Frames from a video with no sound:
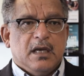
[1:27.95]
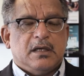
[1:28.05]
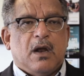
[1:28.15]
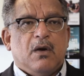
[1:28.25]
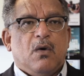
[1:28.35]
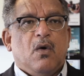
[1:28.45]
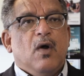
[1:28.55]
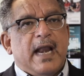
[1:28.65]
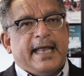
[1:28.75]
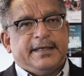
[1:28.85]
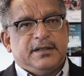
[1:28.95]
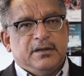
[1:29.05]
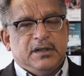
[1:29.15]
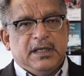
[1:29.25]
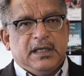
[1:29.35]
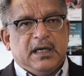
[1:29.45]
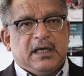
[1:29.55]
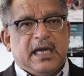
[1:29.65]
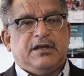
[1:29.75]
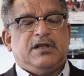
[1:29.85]
So all our students
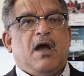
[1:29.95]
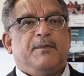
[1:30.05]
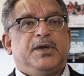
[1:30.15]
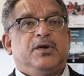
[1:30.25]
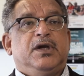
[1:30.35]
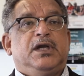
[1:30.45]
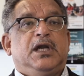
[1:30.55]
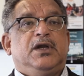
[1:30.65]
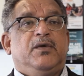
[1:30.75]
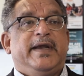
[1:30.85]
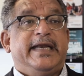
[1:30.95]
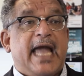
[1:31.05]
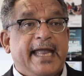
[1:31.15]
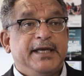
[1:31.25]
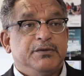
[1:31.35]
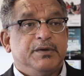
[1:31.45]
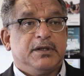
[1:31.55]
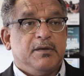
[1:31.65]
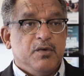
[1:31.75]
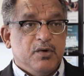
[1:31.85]
get the opportunity to engage with
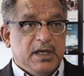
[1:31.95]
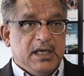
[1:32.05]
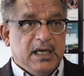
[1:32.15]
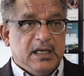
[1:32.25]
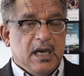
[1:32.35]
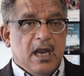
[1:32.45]
communities,